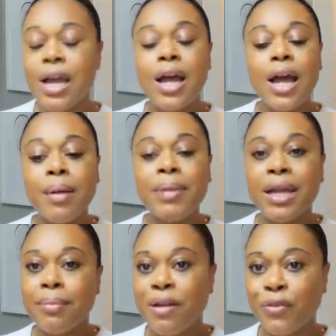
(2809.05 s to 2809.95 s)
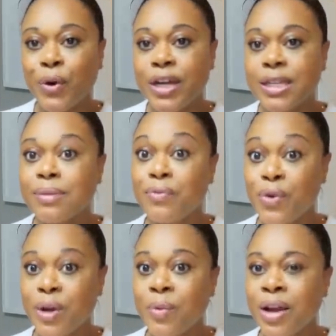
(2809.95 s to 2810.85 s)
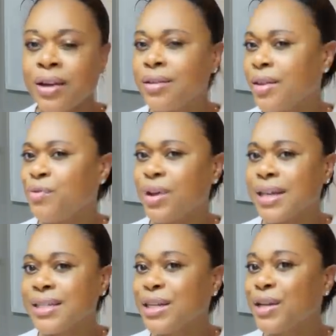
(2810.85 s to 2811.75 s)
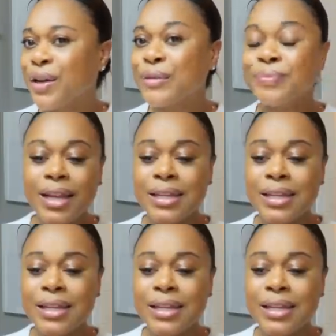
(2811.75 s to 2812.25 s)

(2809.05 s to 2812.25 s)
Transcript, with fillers: Uh, being in my 40s, I'm 41 if you guys didn't know.